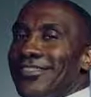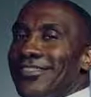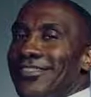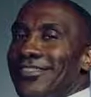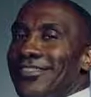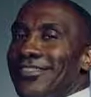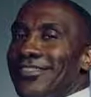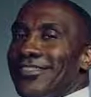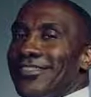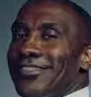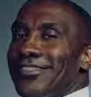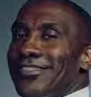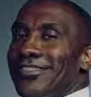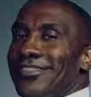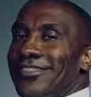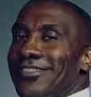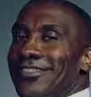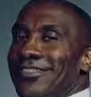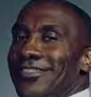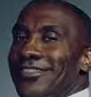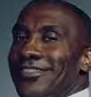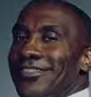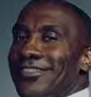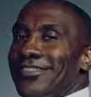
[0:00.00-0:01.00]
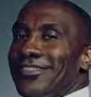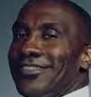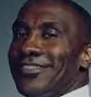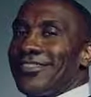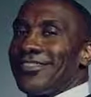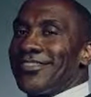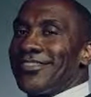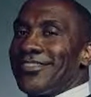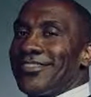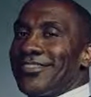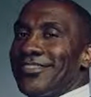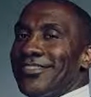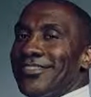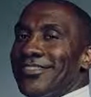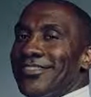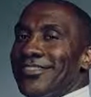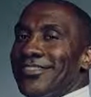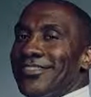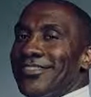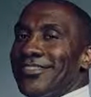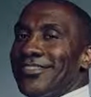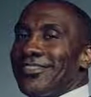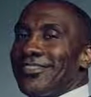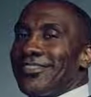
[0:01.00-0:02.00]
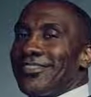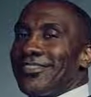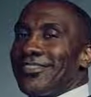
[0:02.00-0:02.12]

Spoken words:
This person isn't speaking.